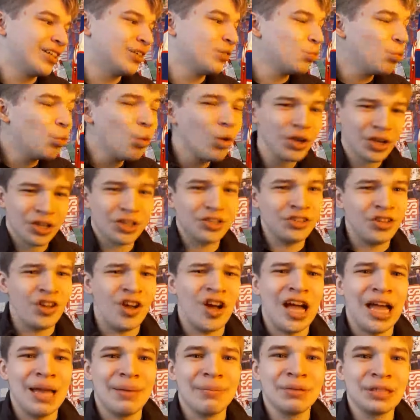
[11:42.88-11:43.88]
what a
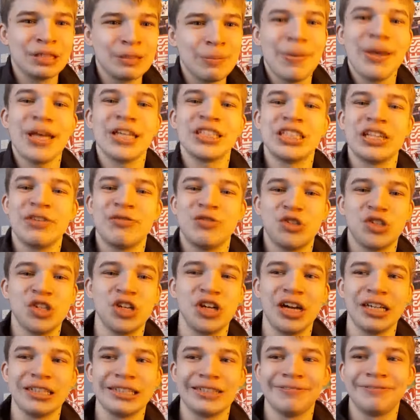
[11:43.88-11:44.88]
time to be a Sheffield
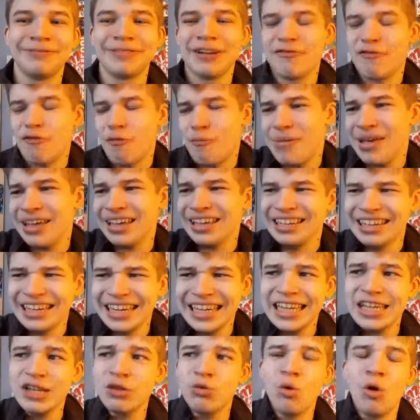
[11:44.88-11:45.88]
United fan. From being in
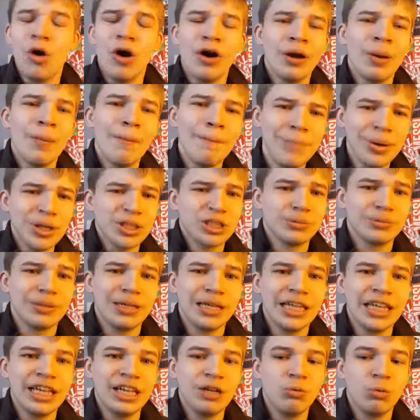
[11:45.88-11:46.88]
League One, bottom of
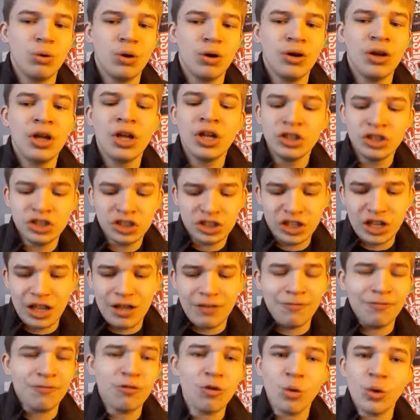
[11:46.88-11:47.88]
League One, just
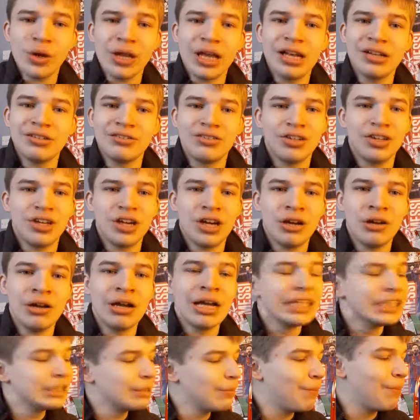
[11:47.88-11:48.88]
like 4 years ago,
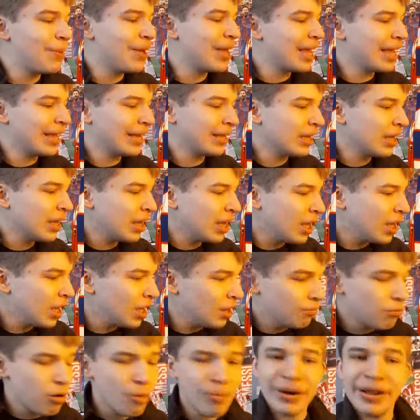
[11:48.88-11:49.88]
to being
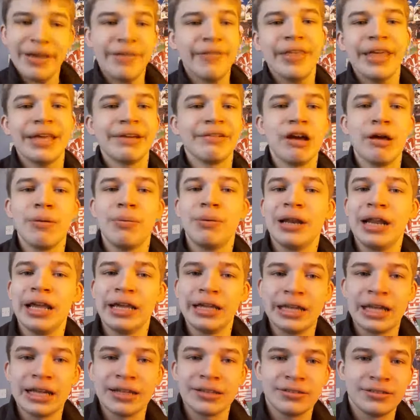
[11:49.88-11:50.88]
probably in the Europa League
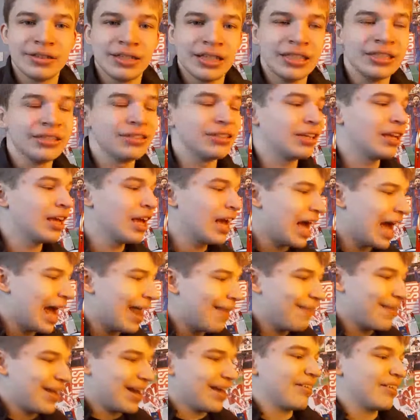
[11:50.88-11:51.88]
next season.
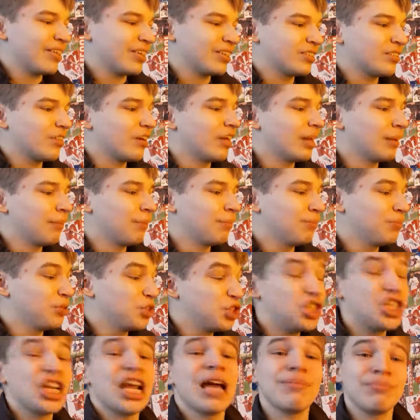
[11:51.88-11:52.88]
And now they're signing
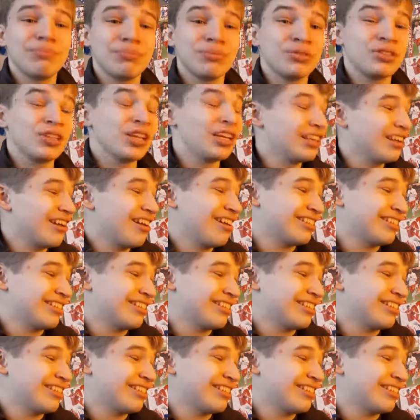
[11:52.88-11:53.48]
gems like